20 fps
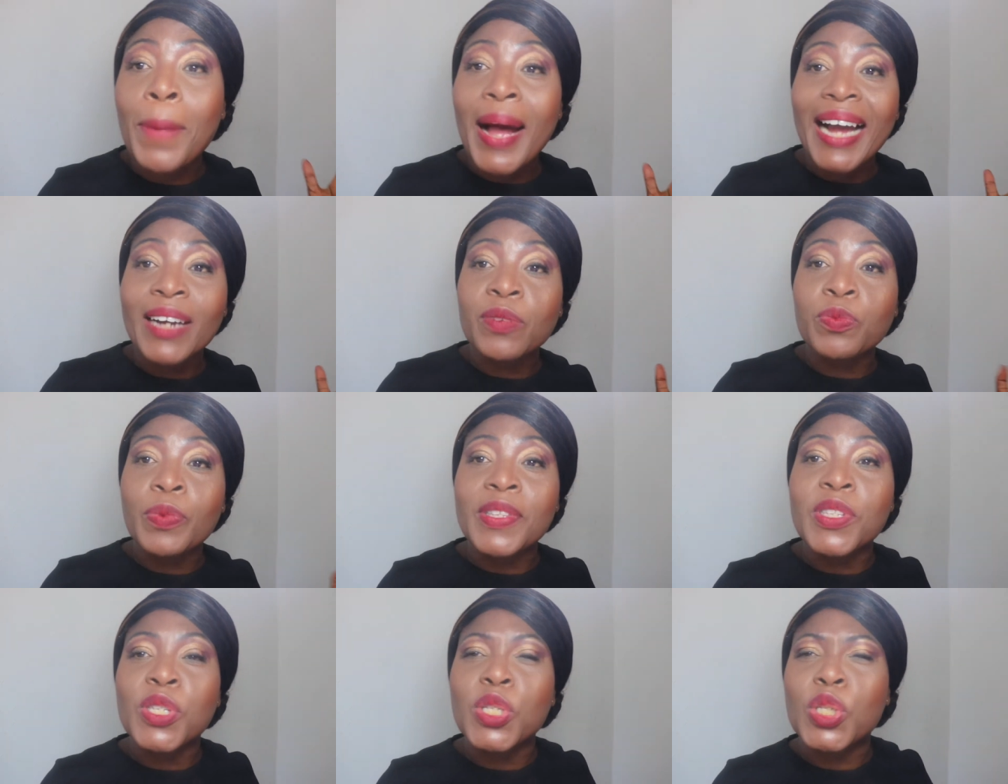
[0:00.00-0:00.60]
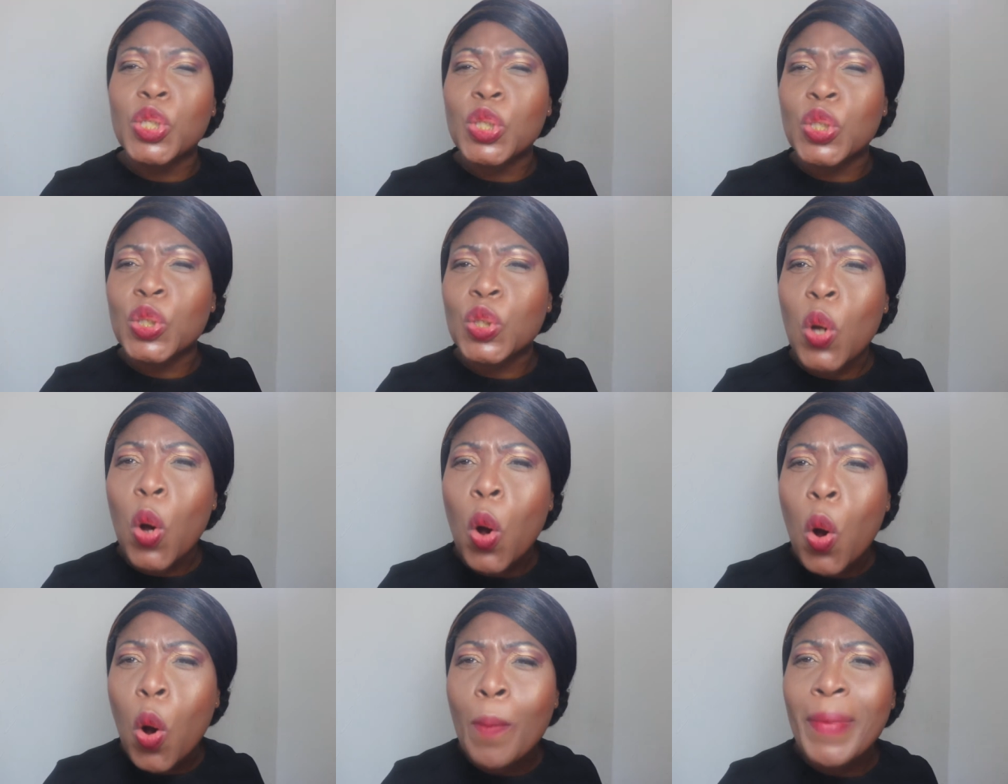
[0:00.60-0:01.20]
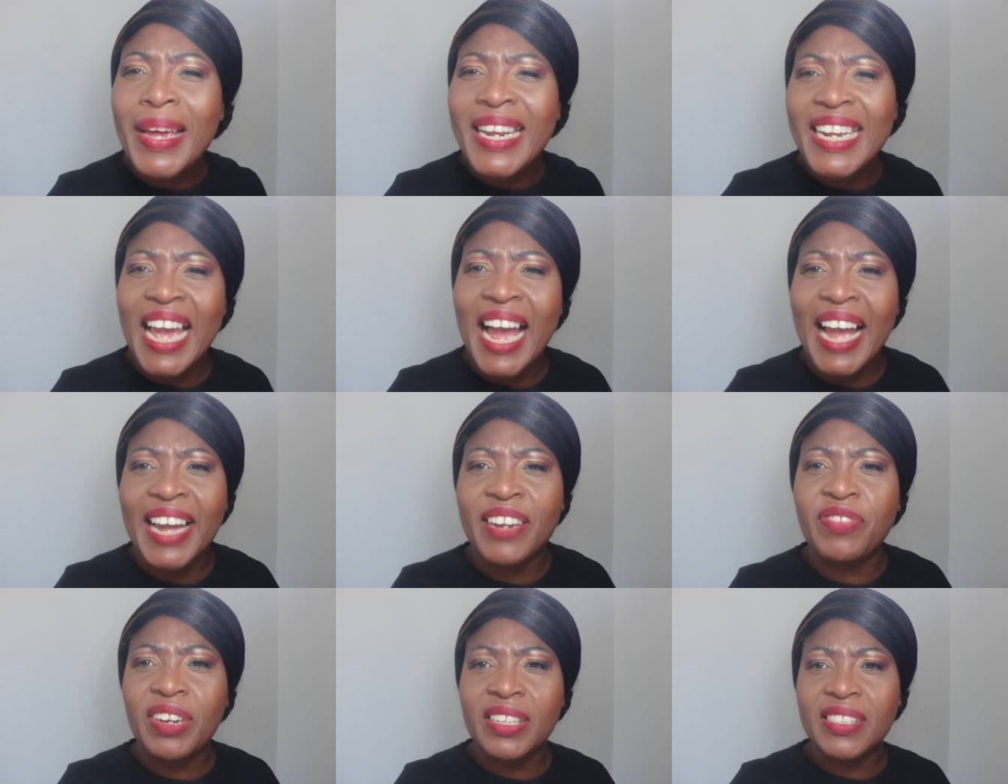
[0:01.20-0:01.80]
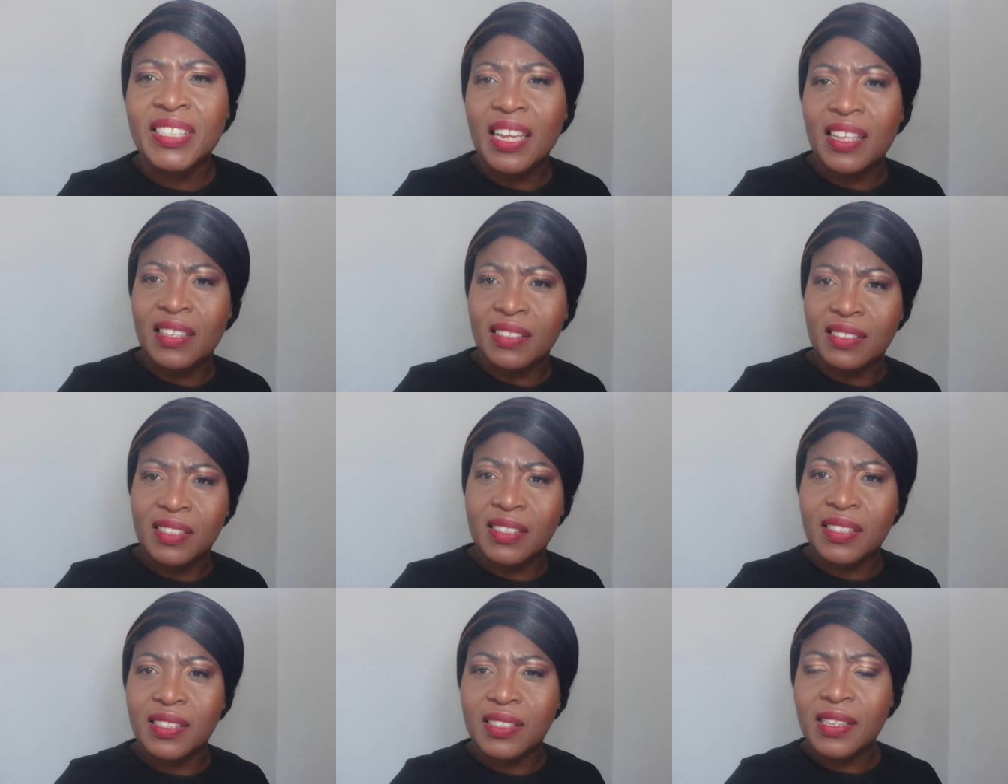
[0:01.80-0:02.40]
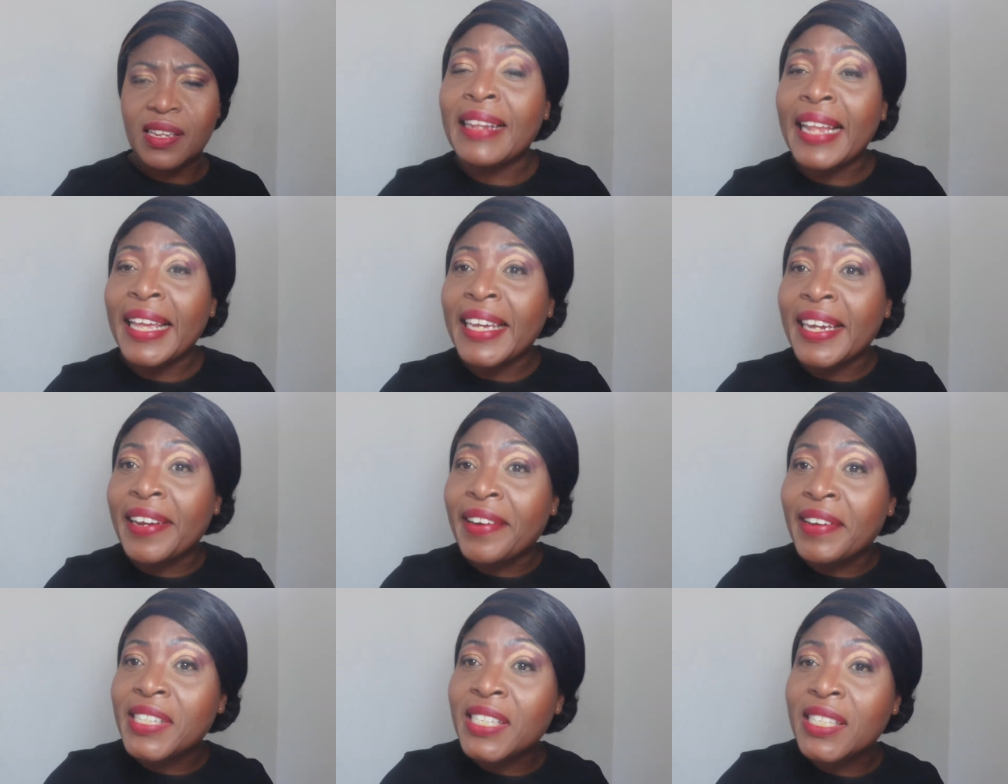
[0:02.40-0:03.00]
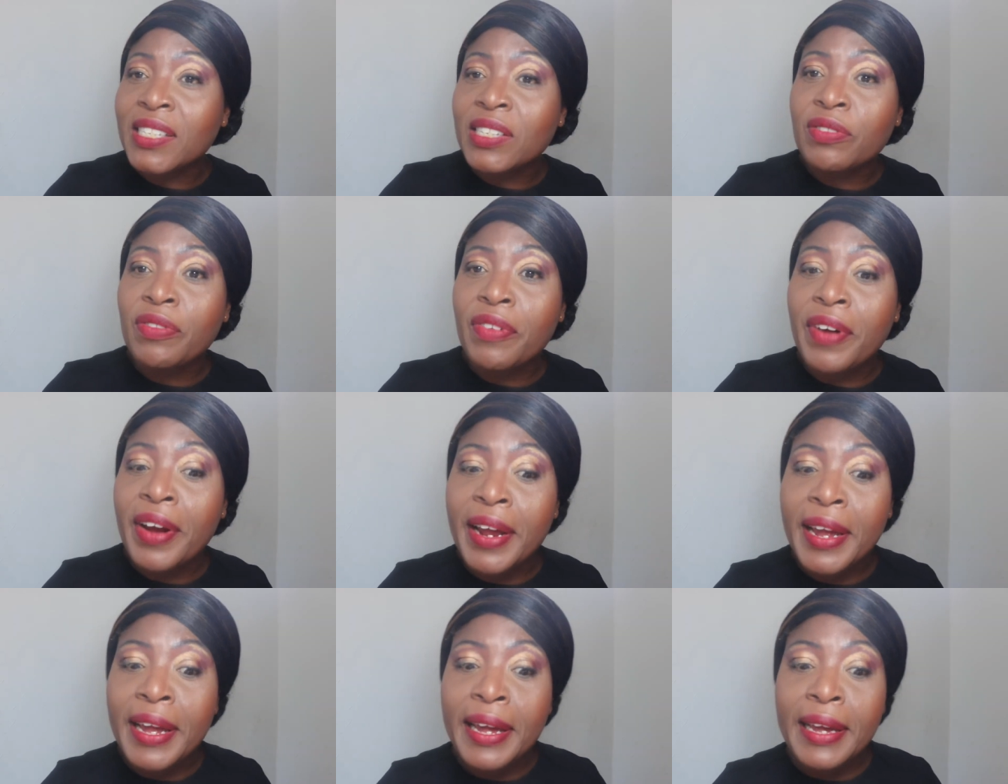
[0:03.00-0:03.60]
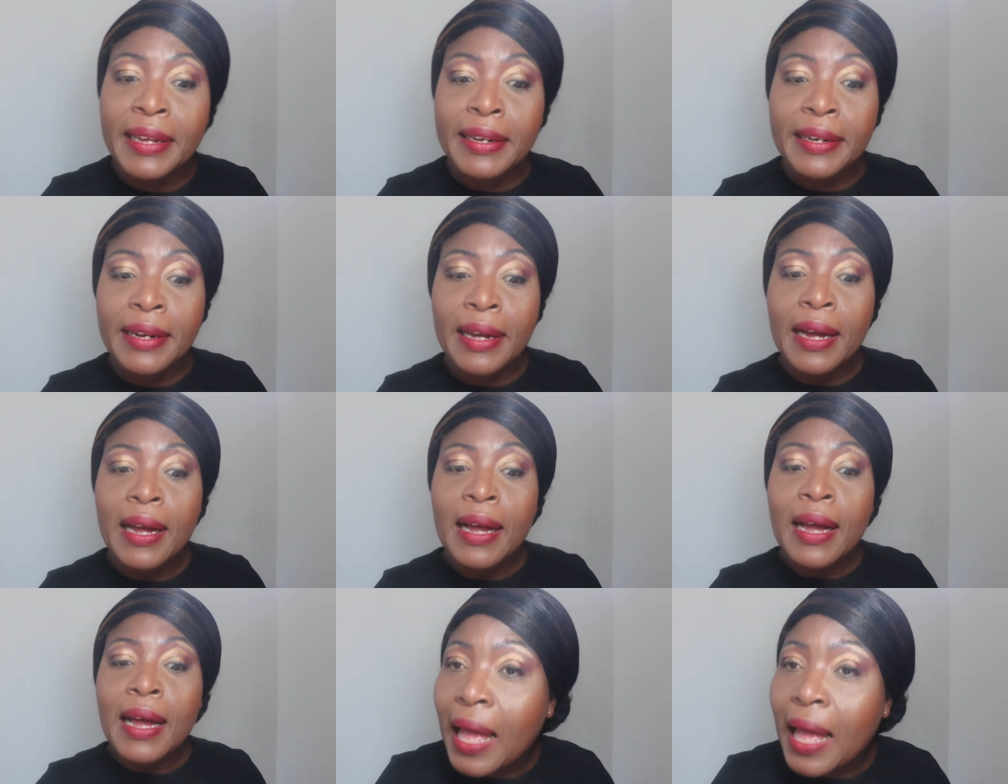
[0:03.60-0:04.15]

packed with so many hydratants like glycerin,